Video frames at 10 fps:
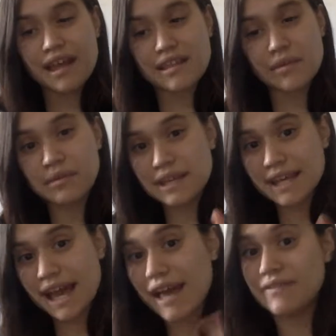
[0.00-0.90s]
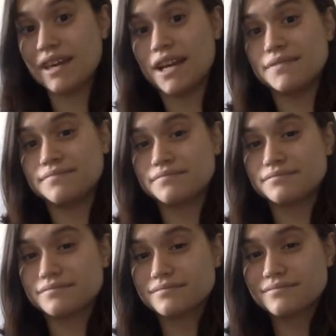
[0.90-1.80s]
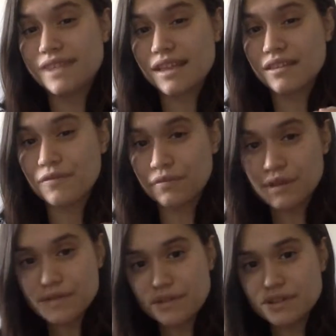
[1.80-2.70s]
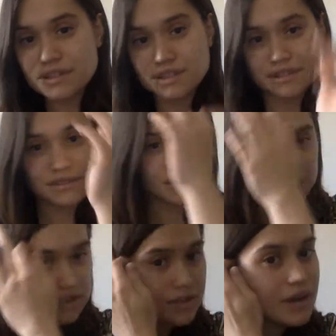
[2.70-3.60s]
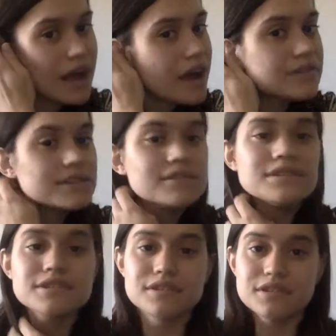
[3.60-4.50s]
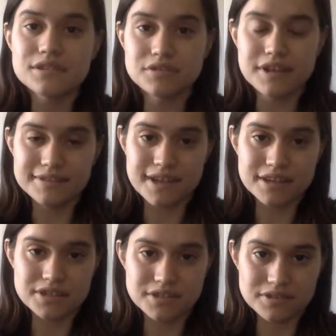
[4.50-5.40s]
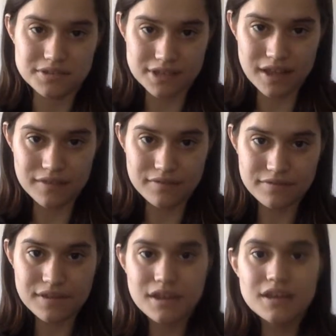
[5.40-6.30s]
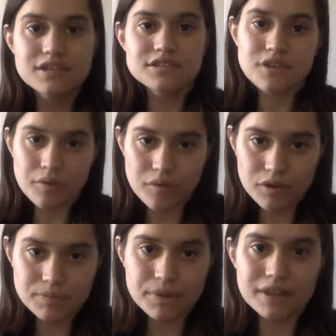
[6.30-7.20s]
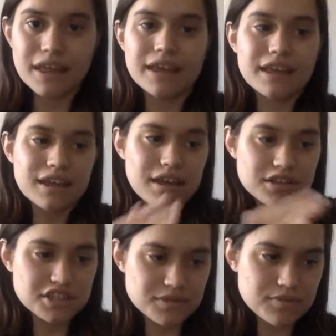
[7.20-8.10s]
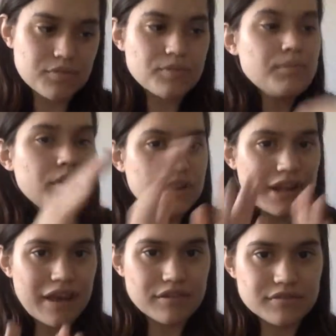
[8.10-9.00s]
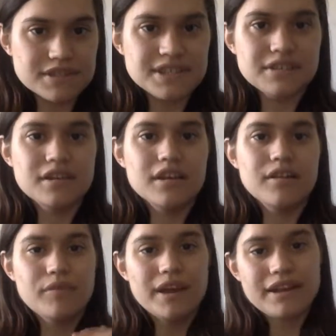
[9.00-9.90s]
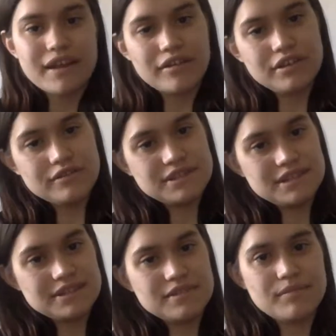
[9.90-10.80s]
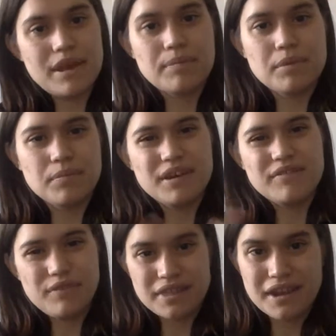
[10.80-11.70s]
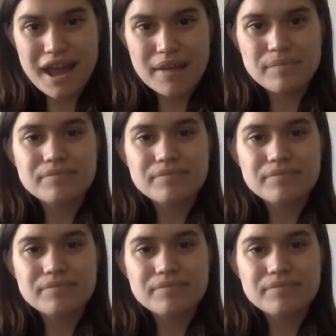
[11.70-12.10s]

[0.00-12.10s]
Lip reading: the only caveat, the free version, you have to insert the transactions yourself. So it would be like just putting out a receipt on, writing out your receipts on paper, but with an app.